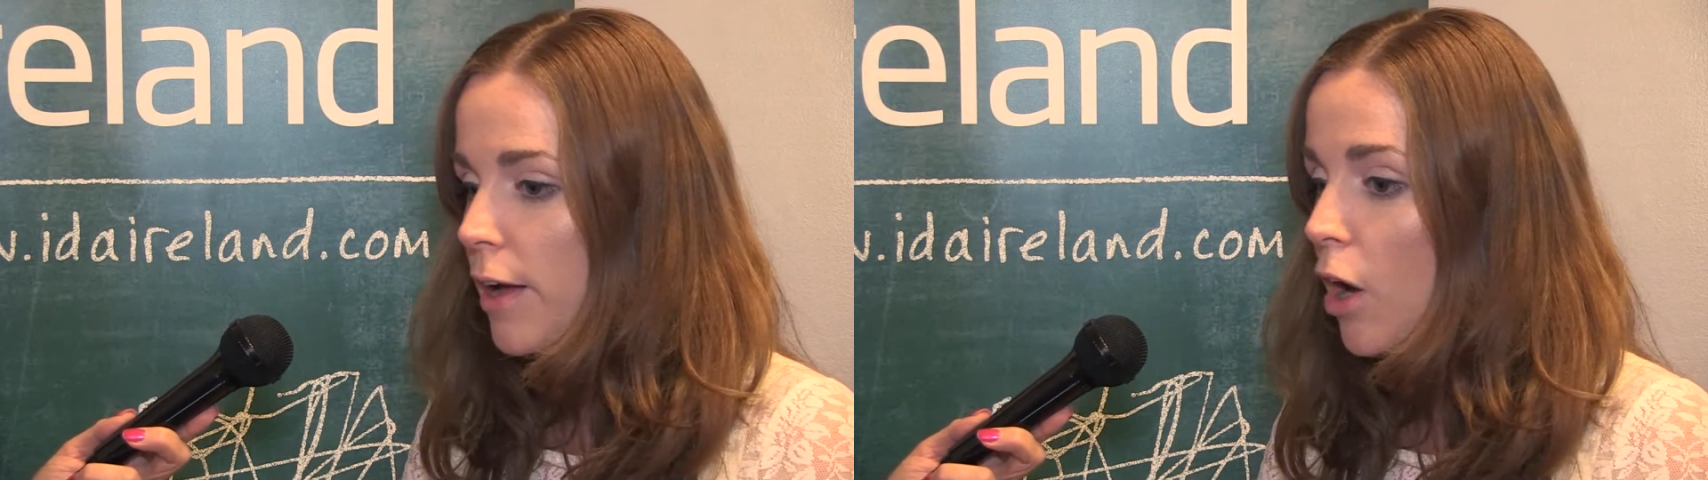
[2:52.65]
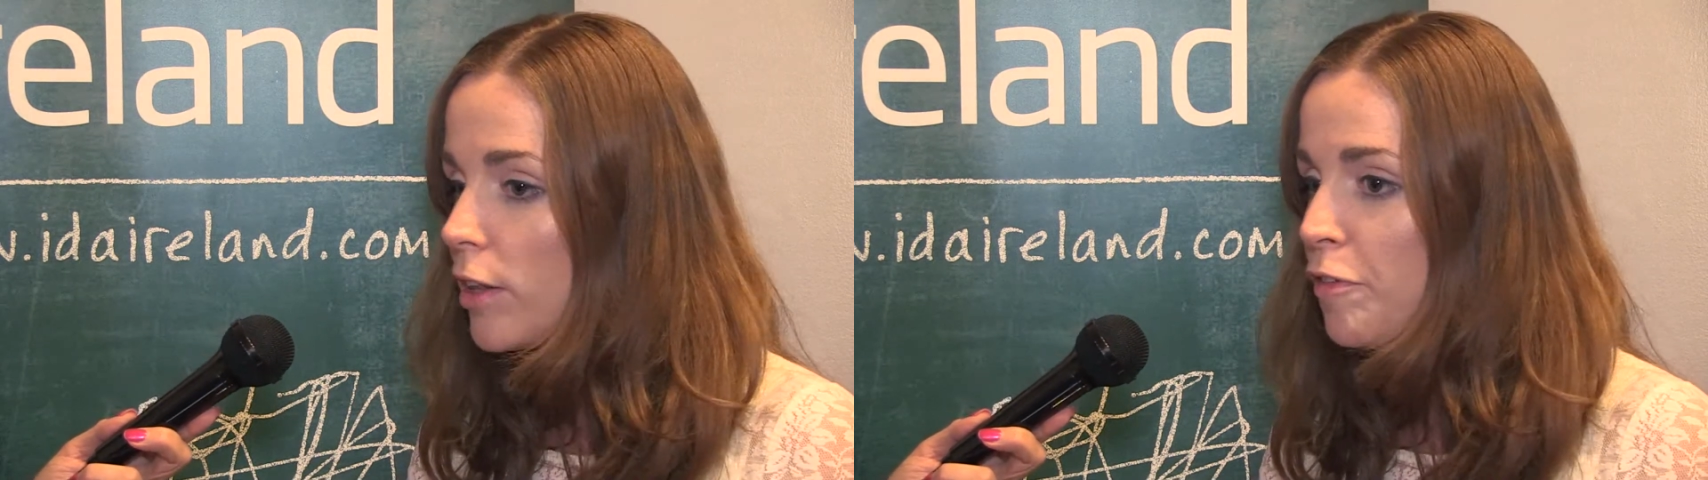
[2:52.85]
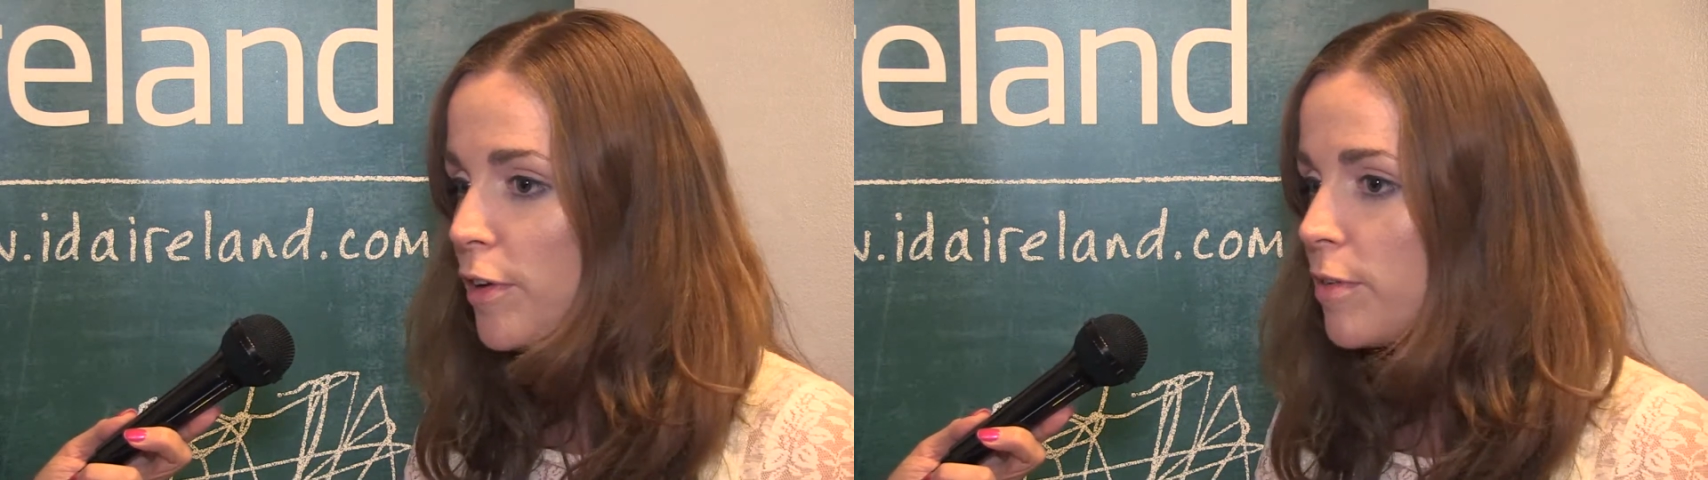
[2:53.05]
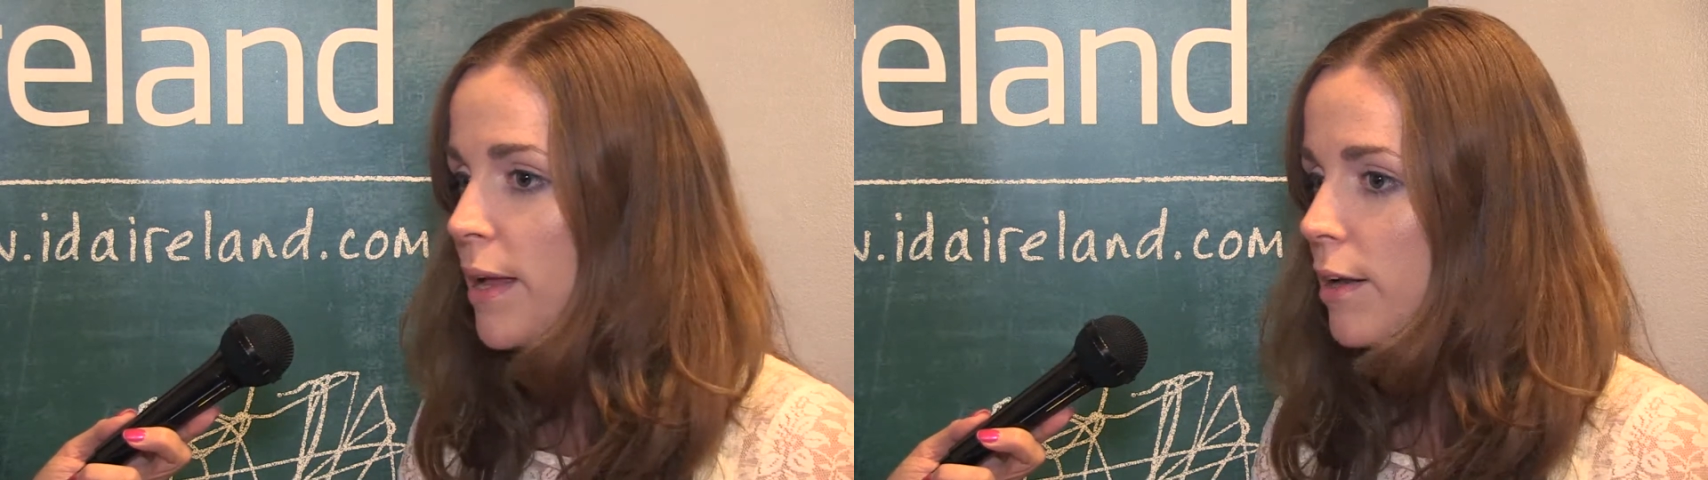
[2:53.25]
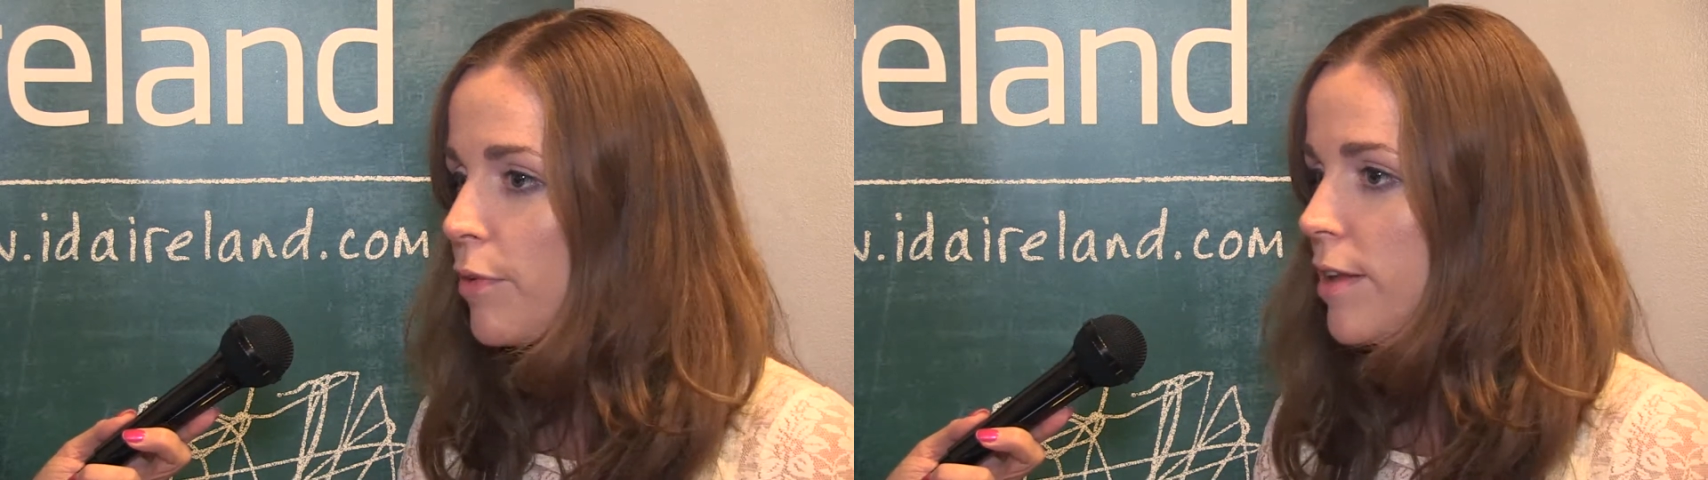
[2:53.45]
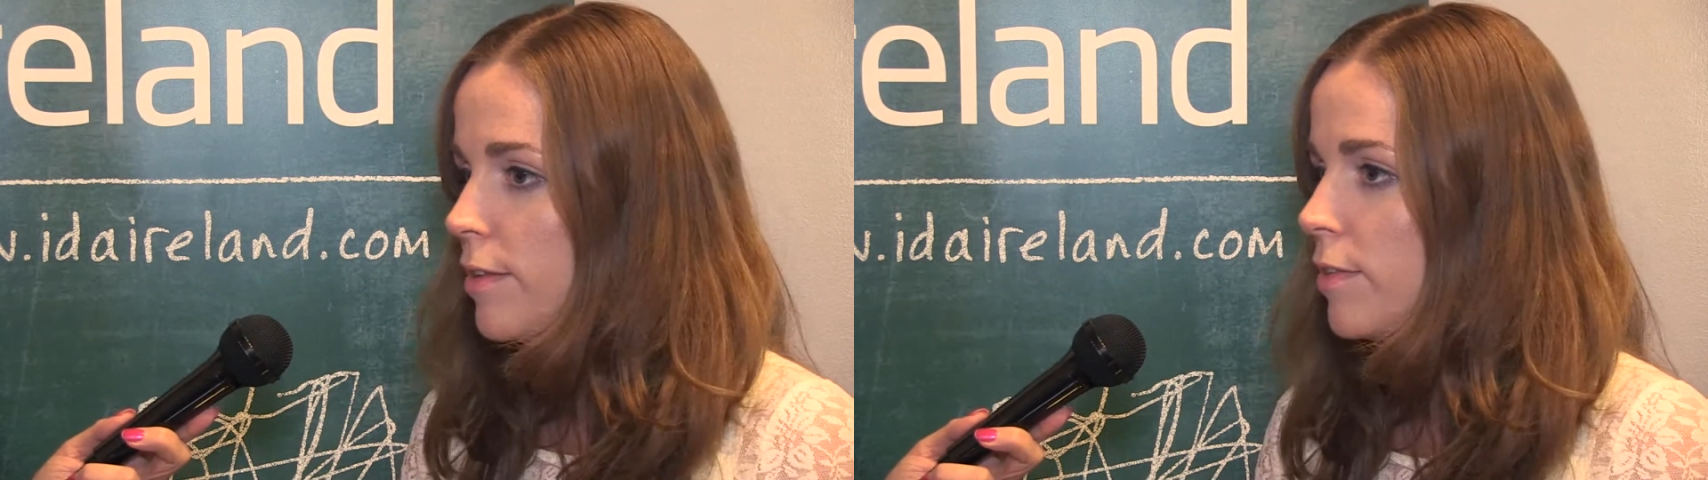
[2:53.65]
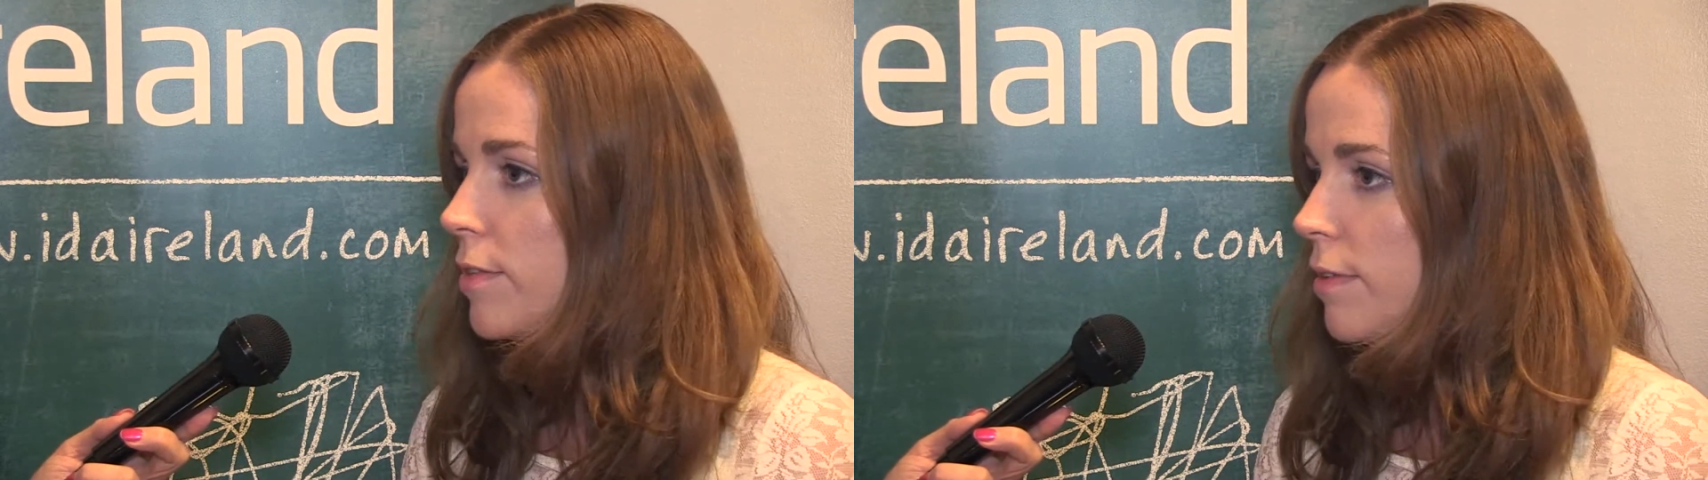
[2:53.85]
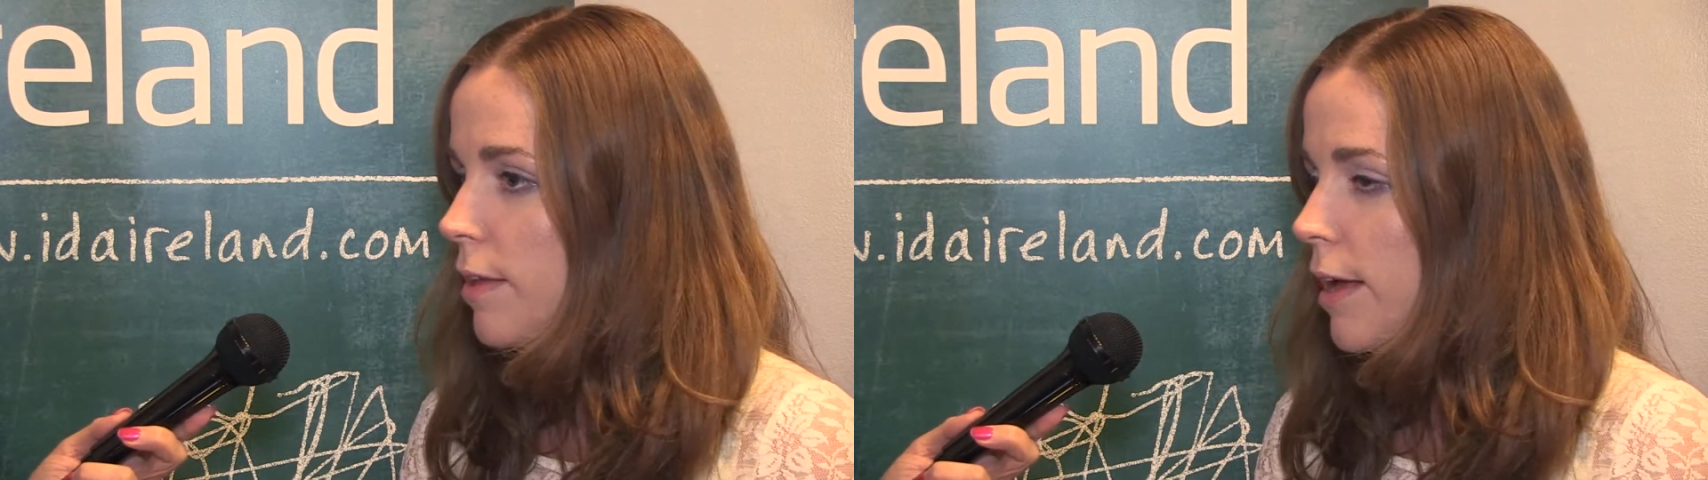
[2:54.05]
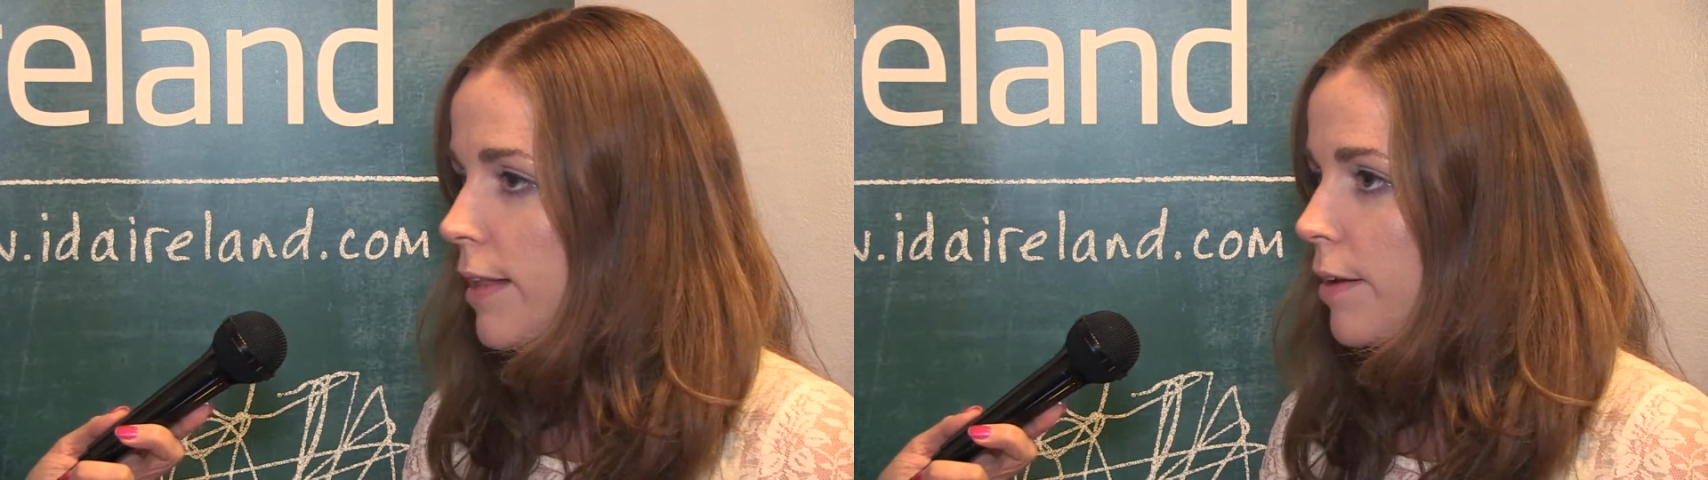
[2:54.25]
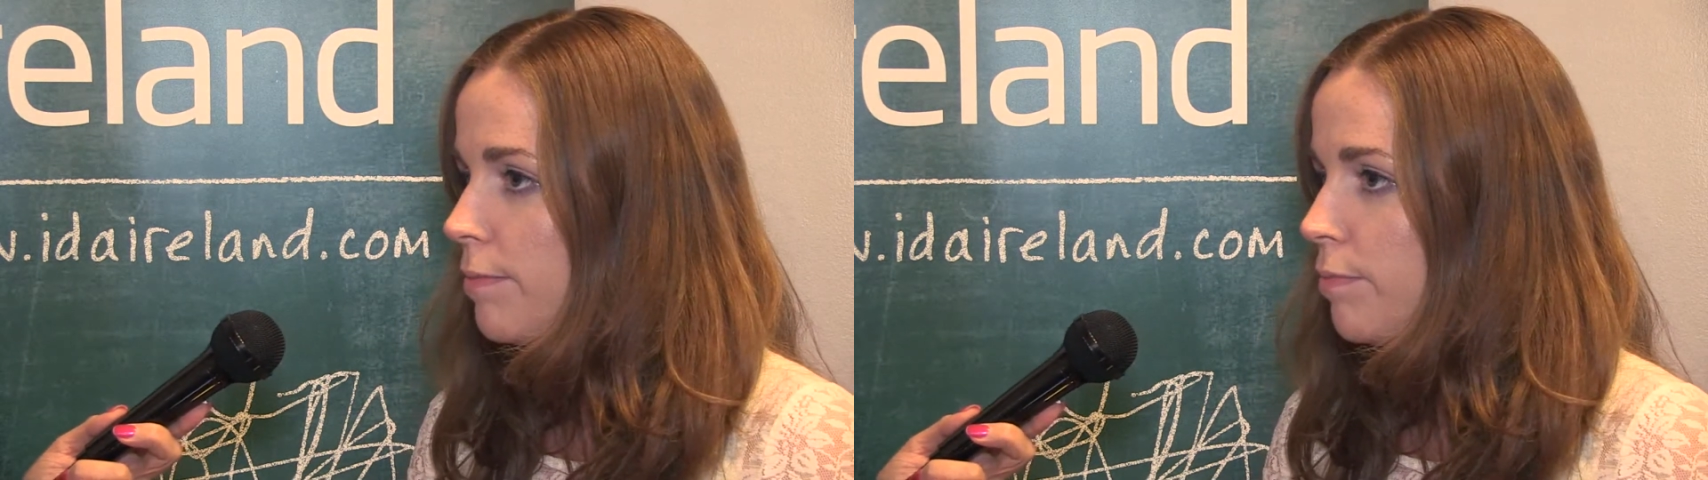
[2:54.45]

all the fundamental reasons that